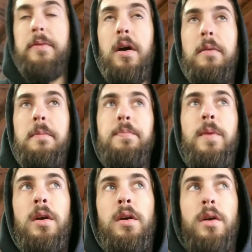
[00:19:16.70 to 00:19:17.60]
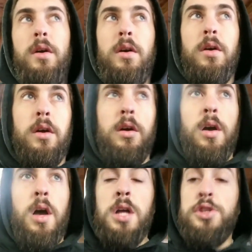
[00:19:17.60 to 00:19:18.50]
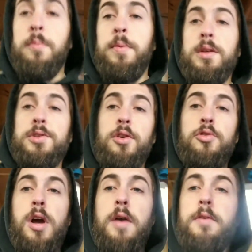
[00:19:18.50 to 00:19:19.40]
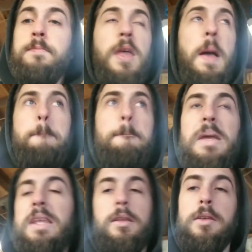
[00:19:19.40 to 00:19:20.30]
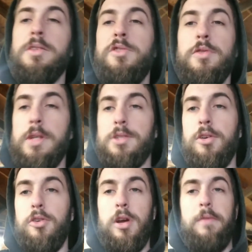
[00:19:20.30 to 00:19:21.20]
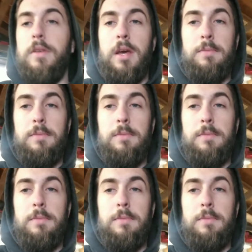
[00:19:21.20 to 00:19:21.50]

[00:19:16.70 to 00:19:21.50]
I jump in it and start driving. Immediately, as soon as I start driving, the temp starts coming up. Coming